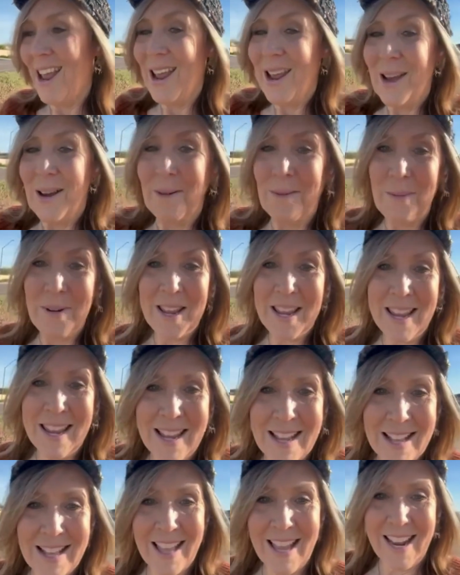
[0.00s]

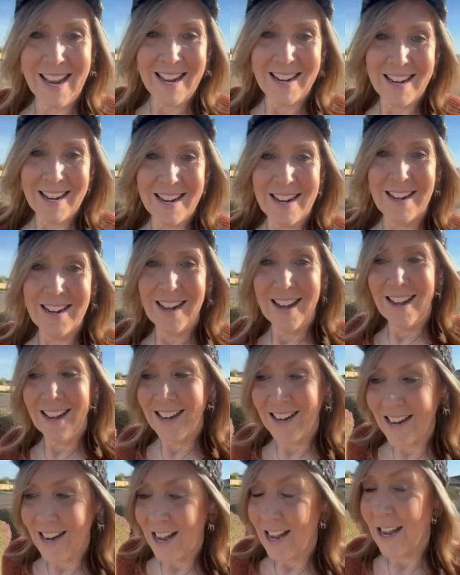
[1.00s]
we landed
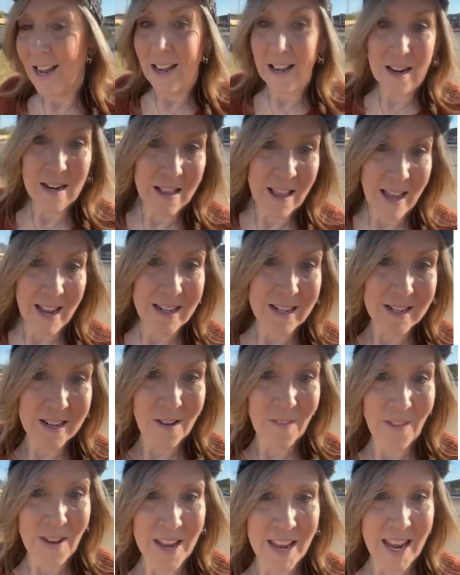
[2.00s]
on an Alaska
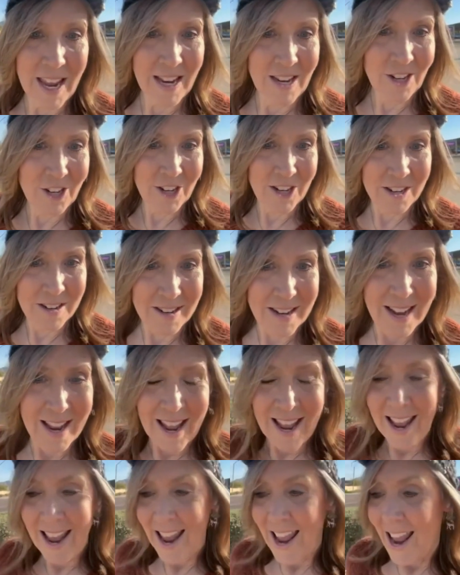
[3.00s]
vacation.
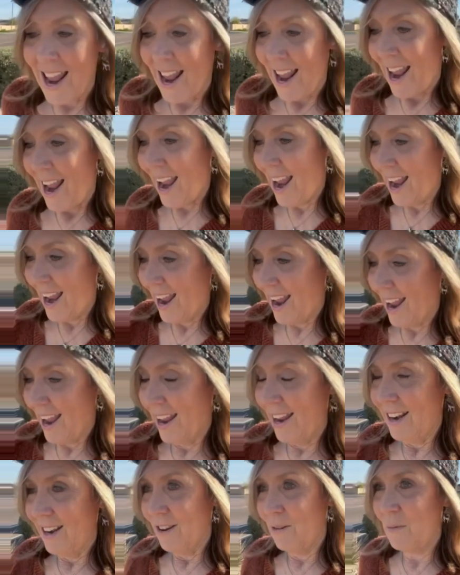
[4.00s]

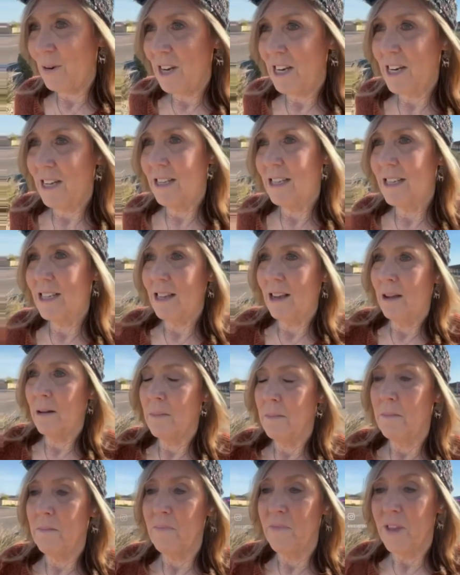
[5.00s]
And we did
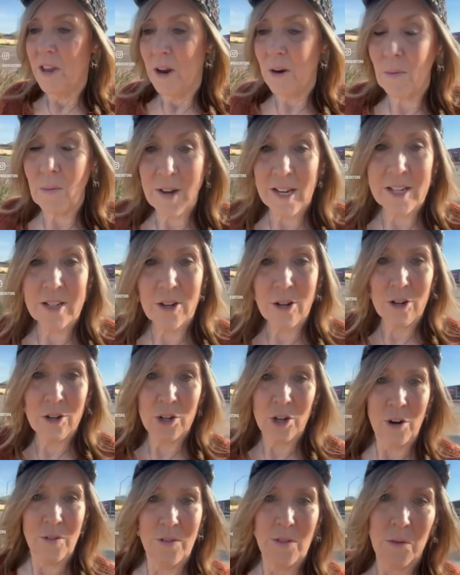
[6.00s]
some
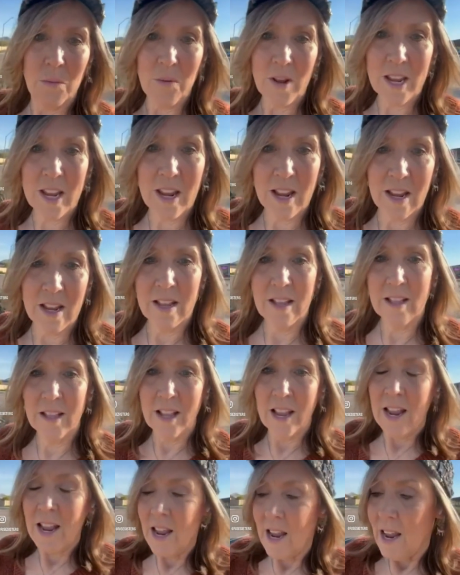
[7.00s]
research over the weekend.
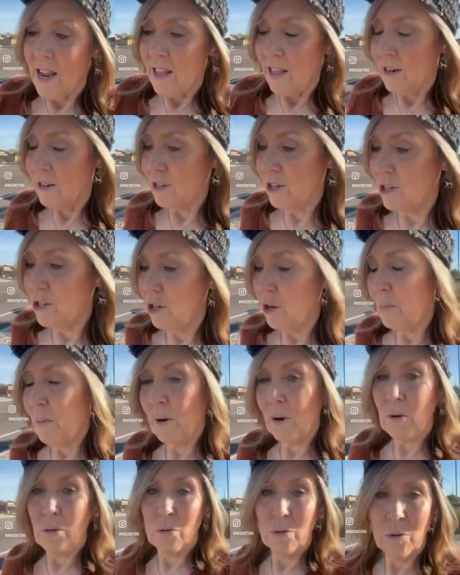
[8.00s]
There's a super
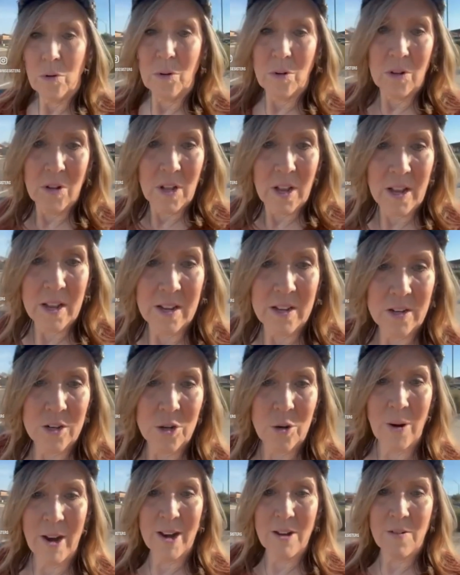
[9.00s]
cool
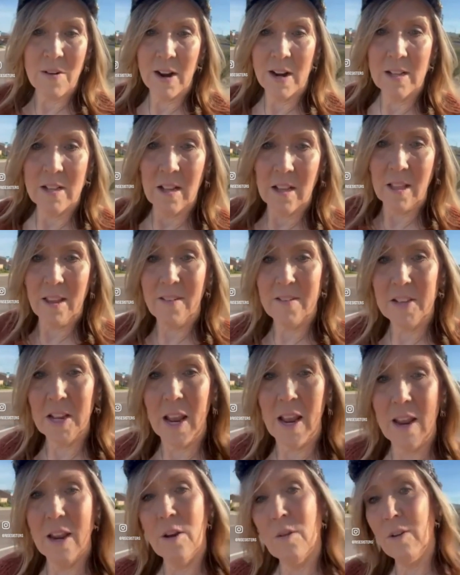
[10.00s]
train ride that leaves
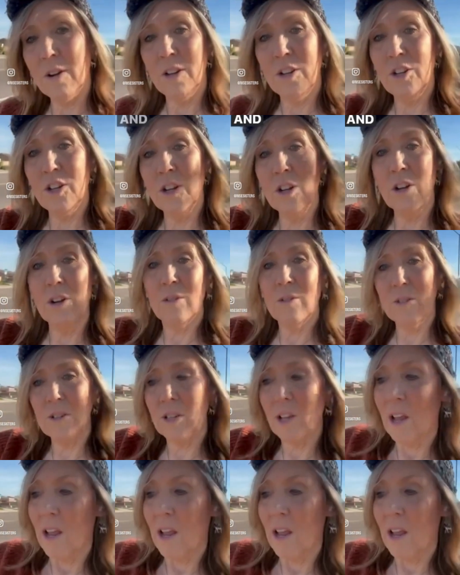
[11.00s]
Anchorage and goes